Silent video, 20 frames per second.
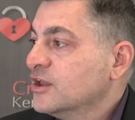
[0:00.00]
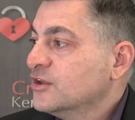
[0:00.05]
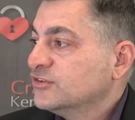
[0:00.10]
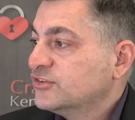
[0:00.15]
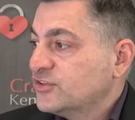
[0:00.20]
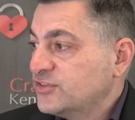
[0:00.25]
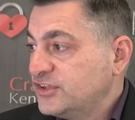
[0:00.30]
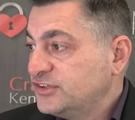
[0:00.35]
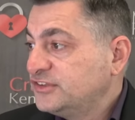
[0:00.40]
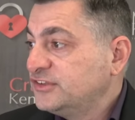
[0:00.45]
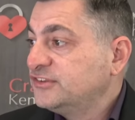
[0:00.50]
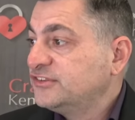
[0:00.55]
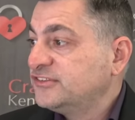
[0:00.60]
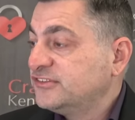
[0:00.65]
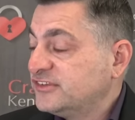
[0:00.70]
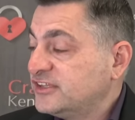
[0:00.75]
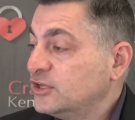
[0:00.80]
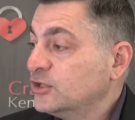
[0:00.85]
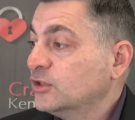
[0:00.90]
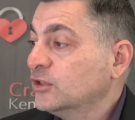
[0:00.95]
So this is
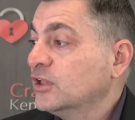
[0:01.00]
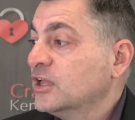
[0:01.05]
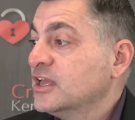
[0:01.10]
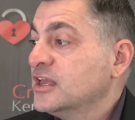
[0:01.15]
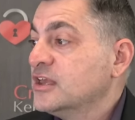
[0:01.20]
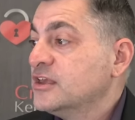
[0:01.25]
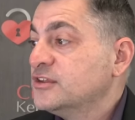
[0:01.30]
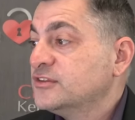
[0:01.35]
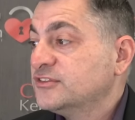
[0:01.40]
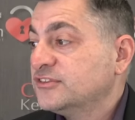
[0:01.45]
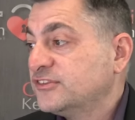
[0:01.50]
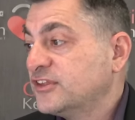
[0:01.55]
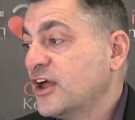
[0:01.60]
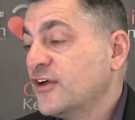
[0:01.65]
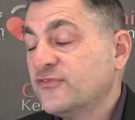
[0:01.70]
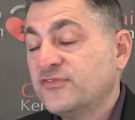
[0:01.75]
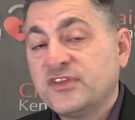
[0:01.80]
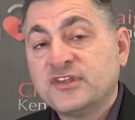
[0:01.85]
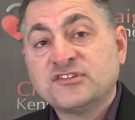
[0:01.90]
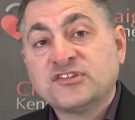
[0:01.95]
still
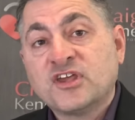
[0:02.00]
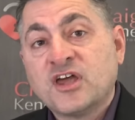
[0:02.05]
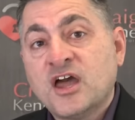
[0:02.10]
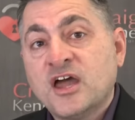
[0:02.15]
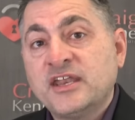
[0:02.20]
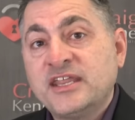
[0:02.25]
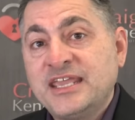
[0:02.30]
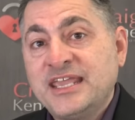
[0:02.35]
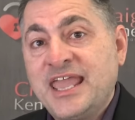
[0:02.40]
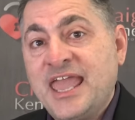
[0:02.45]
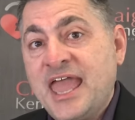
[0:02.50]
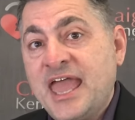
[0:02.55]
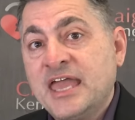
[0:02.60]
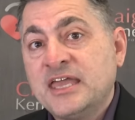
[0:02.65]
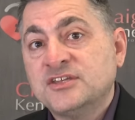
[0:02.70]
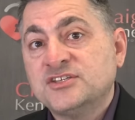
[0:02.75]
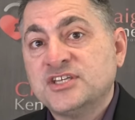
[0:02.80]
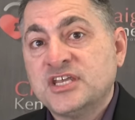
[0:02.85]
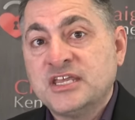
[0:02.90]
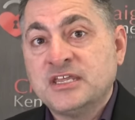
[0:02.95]
stuff that's cutting
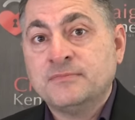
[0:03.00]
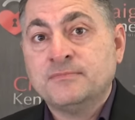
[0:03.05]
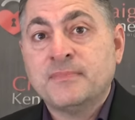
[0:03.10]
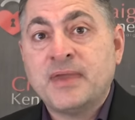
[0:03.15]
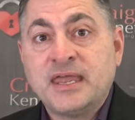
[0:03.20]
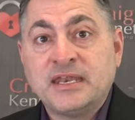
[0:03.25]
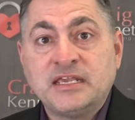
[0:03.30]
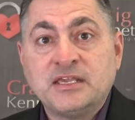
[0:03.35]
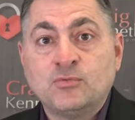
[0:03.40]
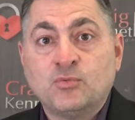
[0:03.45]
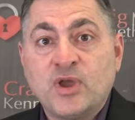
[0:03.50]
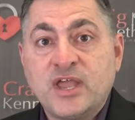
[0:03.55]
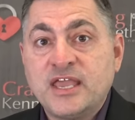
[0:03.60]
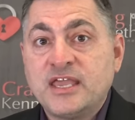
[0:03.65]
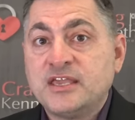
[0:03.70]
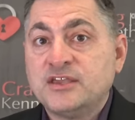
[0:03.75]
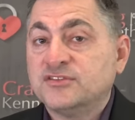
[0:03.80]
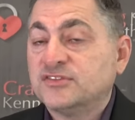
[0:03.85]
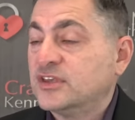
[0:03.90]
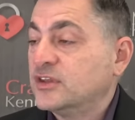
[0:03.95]
edge in many
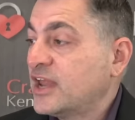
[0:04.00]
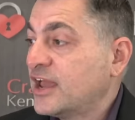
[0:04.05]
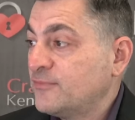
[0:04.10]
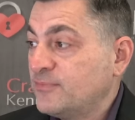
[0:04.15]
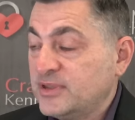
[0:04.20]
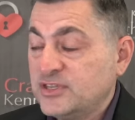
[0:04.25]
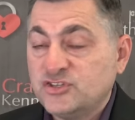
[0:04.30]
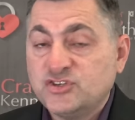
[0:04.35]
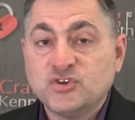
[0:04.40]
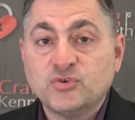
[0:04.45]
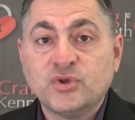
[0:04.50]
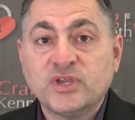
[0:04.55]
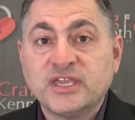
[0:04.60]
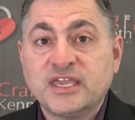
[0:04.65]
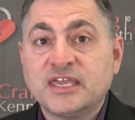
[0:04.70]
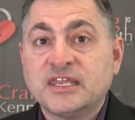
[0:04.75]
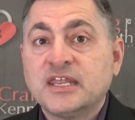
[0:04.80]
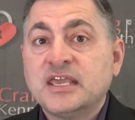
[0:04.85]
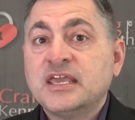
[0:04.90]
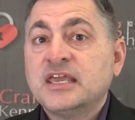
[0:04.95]
ways. And I've been doing
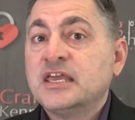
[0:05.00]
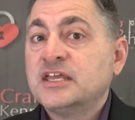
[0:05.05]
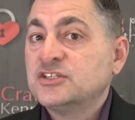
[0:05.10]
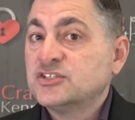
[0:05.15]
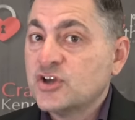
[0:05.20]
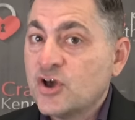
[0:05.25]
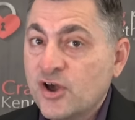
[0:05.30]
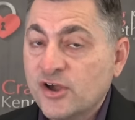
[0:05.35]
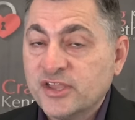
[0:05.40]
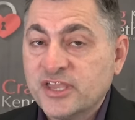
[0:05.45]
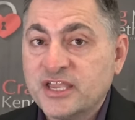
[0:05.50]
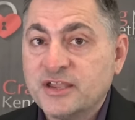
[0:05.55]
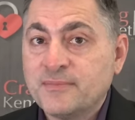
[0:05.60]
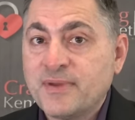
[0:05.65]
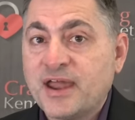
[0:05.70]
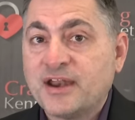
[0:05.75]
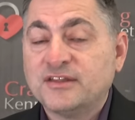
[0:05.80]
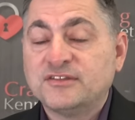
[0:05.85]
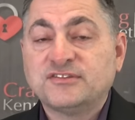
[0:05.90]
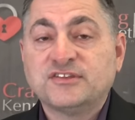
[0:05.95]
it and talking
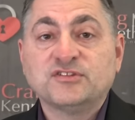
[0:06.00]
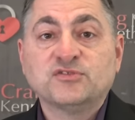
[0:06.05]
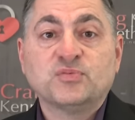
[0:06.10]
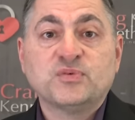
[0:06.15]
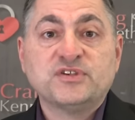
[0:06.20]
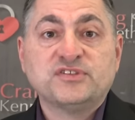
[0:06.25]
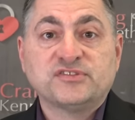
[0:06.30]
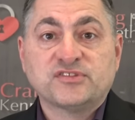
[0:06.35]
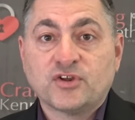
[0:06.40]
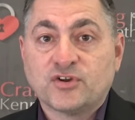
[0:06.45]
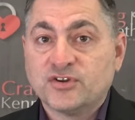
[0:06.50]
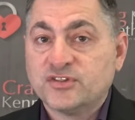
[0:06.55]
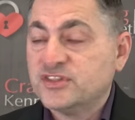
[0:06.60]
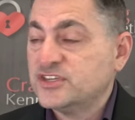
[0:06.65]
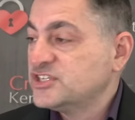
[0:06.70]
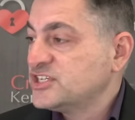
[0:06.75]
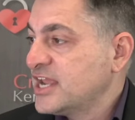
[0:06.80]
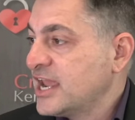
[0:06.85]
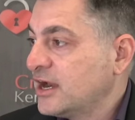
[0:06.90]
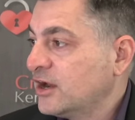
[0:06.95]
about it since we started the
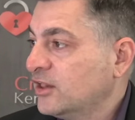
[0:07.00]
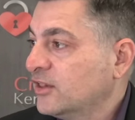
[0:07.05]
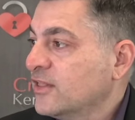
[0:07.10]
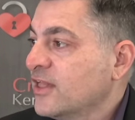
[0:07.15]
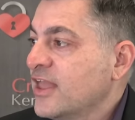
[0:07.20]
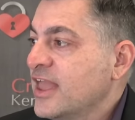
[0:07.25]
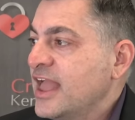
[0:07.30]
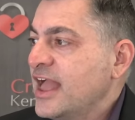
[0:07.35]
channel.